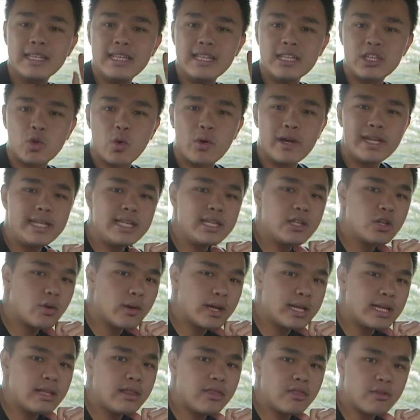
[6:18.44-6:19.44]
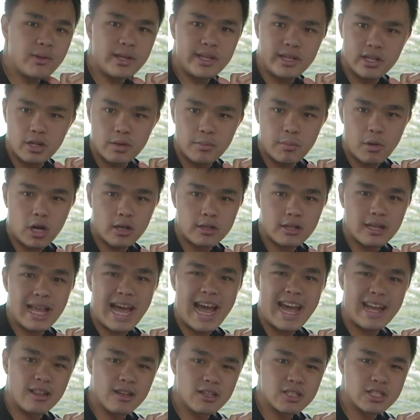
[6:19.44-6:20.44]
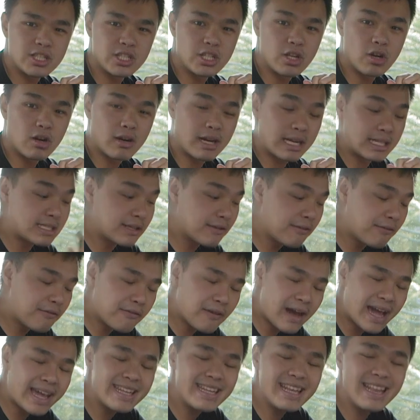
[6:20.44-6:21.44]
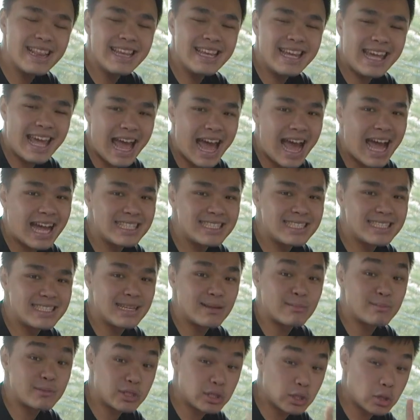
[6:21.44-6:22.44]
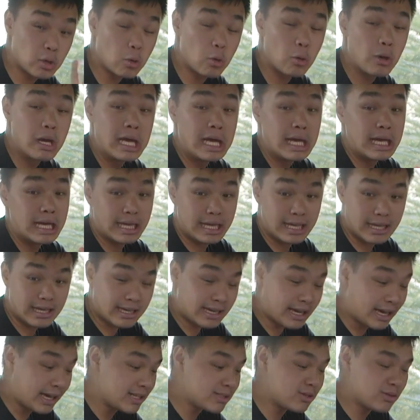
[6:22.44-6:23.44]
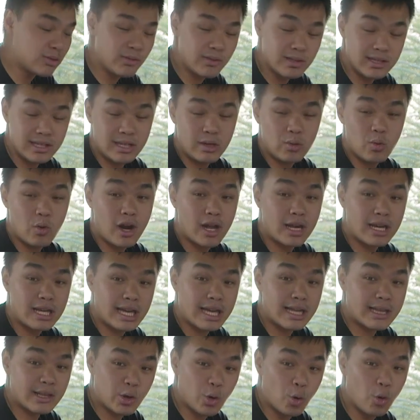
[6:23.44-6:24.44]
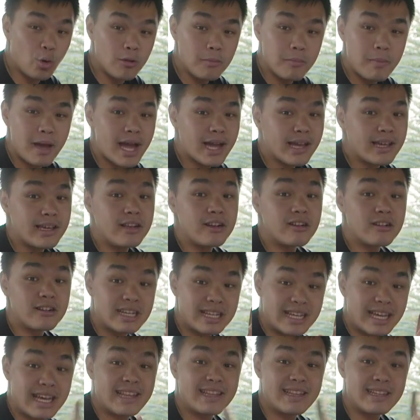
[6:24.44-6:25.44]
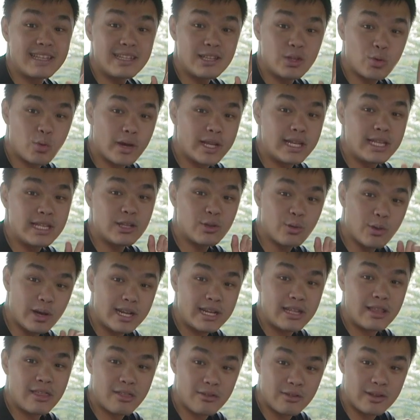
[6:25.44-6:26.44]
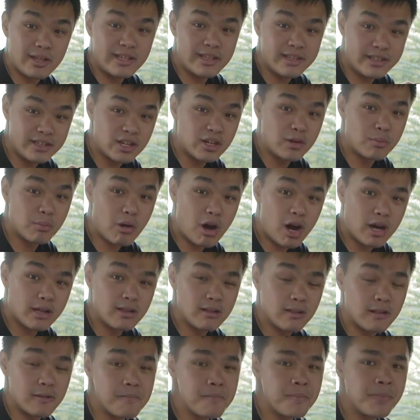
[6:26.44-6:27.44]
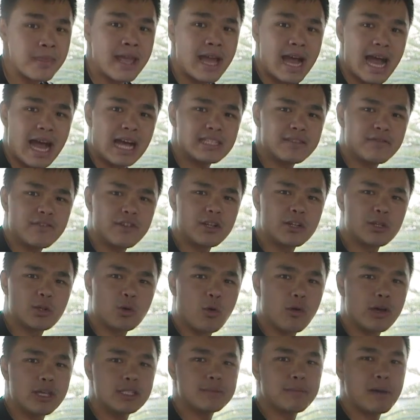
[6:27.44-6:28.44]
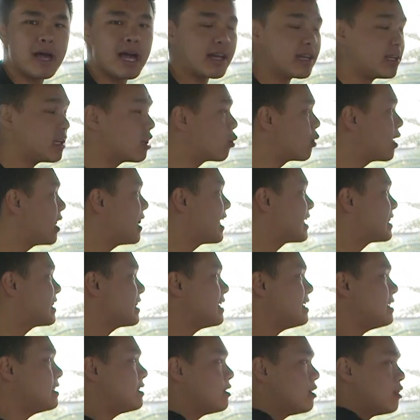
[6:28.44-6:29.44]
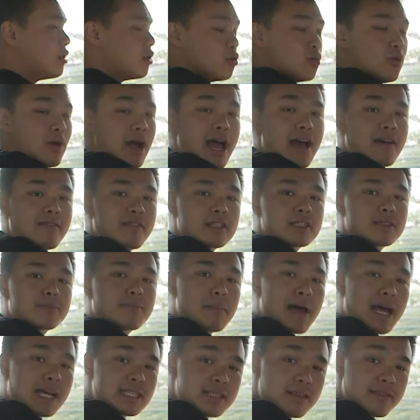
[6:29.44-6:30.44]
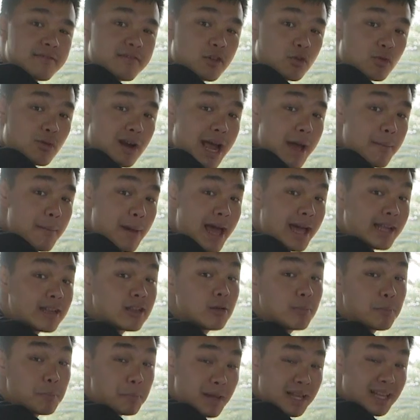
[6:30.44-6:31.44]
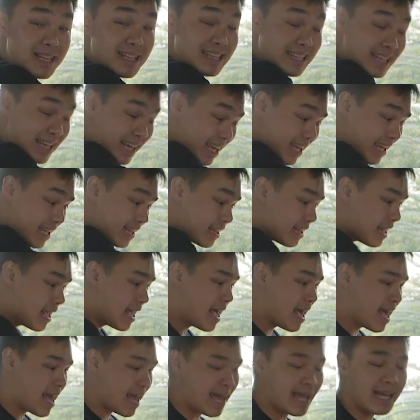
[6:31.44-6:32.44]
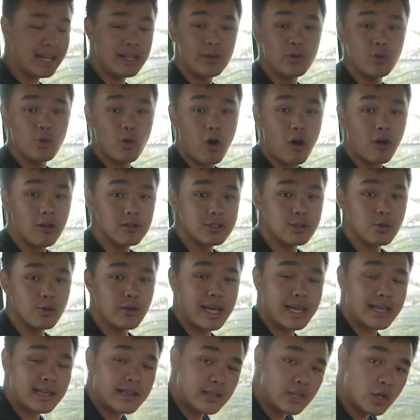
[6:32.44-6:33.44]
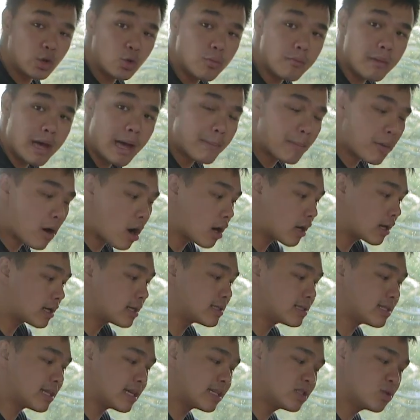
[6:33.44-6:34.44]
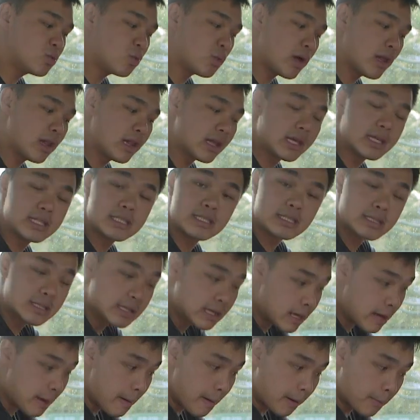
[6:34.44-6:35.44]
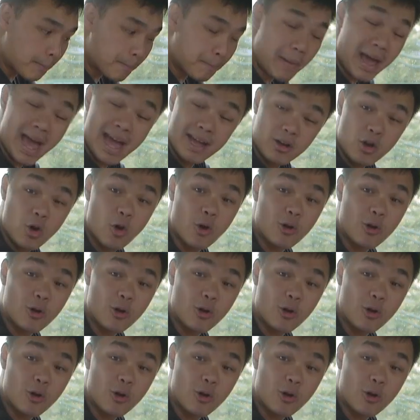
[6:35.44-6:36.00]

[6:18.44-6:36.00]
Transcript: the 2023 year model Hilux GR-S finally adds them. So in case you really want to get cool back here, get the 2023 year model. As for your toys back here, well, at least you do have this massive grab handle built in, and you also get 2 map pockets as well as bag